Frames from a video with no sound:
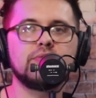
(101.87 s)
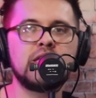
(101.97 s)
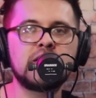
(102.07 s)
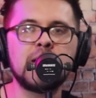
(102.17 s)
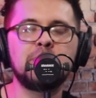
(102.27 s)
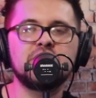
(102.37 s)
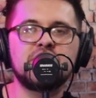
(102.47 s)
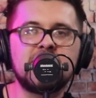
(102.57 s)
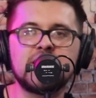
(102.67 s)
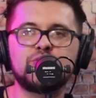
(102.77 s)
he can't
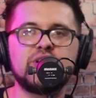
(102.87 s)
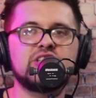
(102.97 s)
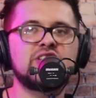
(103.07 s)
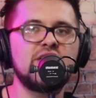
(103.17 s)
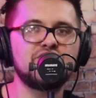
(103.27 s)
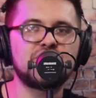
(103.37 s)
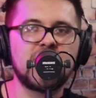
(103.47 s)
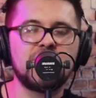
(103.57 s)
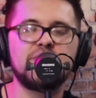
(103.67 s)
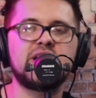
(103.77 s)
string a sentence
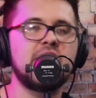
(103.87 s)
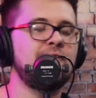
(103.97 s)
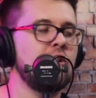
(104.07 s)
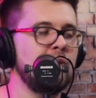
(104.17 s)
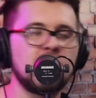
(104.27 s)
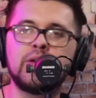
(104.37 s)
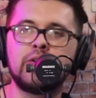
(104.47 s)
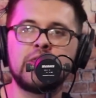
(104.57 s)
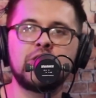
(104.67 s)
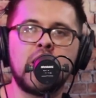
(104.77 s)
together. He can't form a
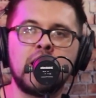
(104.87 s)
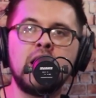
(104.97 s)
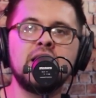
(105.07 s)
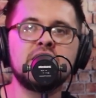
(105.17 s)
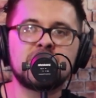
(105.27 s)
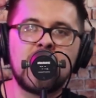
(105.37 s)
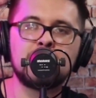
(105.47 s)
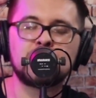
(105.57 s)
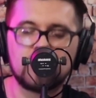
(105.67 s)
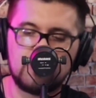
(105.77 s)
coherent thought. He's an
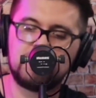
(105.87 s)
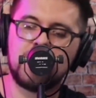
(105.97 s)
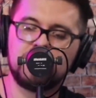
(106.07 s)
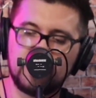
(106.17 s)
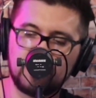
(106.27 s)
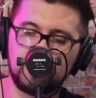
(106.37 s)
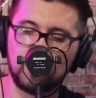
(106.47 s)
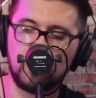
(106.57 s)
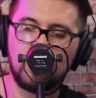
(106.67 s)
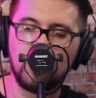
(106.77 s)
absolute bumbling
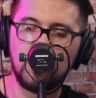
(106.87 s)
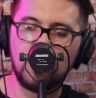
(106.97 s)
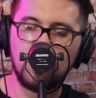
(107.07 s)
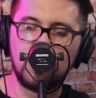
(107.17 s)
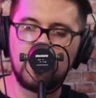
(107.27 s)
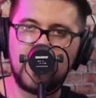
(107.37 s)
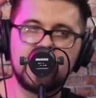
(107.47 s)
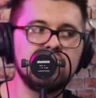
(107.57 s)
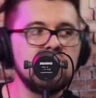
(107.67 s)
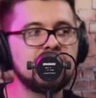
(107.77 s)
fool.
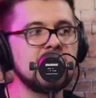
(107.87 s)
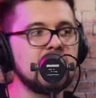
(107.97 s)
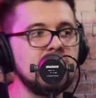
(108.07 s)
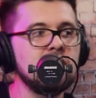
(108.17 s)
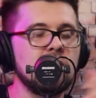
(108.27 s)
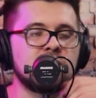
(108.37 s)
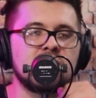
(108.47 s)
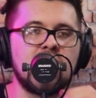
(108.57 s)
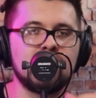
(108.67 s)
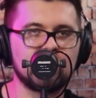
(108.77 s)
And even he knows
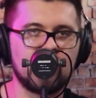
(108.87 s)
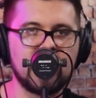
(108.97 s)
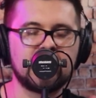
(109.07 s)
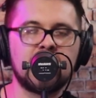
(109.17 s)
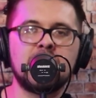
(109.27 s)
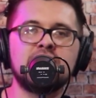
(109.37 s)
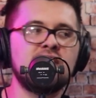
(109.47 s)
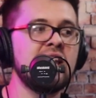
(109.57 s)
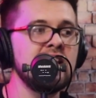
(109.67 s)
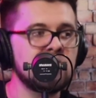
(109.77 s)
the game's rigged, and
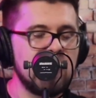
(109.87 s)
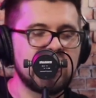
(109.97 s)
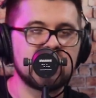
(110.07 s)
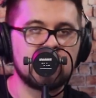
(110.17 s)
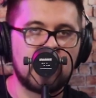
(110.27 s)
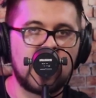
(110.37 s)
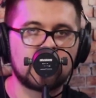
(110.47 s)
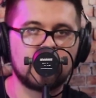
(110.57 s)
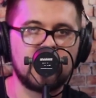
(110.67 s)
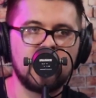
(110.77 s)
he's making a
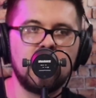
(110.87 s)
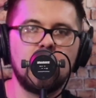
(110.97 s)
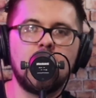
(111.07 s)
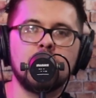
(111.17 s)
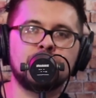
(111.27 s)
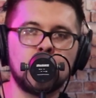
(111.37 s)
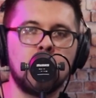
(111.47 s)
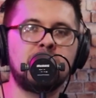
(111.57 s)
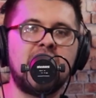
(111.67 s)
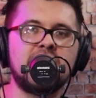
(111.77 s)
mockery of
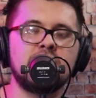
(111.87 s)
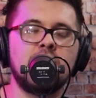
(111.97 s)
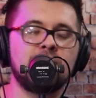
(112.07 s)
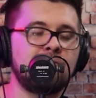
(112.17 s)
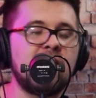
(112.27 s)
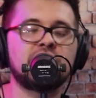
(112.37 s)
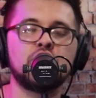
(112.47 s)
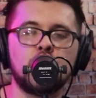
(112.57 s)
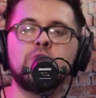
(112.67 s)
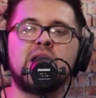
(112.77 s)
Joe Biden, of the fact
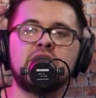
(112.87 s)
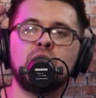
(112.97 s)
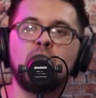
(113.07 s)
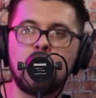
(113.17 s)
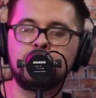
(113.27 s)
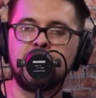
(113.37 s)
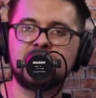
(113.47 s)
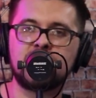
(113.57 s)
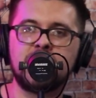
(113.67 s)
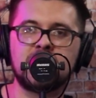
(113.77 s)
that Joe Biden won't
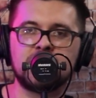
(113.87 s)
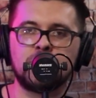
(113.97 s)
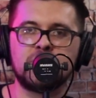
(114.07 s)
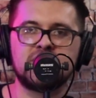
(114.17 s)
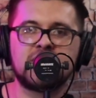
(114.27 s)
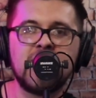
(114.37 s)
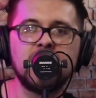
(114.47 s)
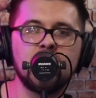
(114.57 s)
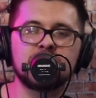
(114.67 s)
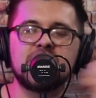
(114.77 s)
face any consequences. He
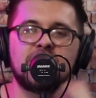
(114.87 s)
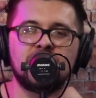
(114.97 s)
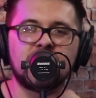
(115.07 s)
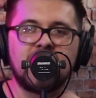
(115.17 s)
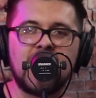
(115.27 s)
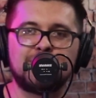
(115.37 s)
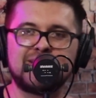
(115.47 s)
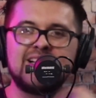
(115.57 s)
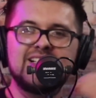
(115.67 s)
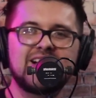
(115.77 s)
knows nothing's going to
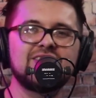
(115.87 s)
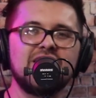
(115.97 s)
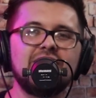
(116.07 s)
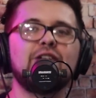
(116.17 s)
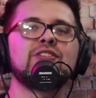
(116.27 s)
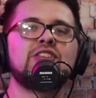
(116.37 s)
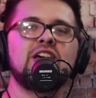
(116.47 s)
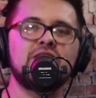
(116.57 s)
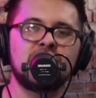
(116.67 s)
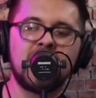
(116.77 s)
happen because he knows at
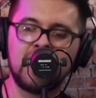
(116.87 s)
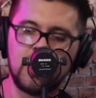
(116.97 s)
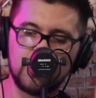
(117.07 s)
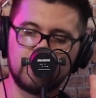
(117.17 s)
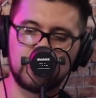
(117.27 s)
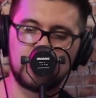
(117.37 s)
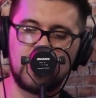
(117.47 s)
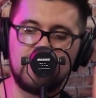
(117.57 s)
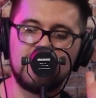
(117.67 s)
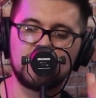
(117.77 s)
the end of the day, the
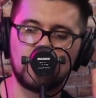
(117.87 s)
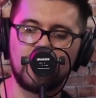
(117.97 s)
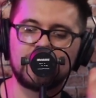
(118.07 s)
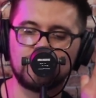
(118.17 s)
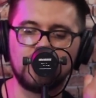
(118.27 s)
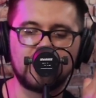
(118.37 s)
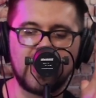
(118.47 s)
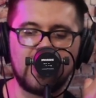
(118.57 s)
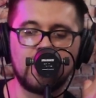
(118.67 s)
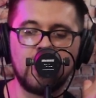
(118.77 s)
regime is going to look
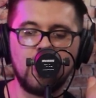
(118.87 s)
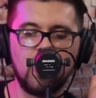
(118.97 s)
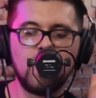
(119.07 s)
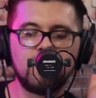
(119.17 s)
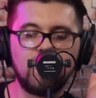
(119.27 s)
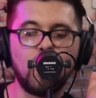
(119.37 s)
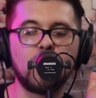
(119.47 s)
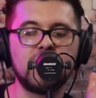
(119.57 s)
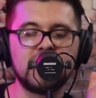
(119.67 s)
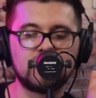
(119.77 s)
out
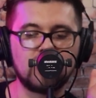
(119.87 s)
for its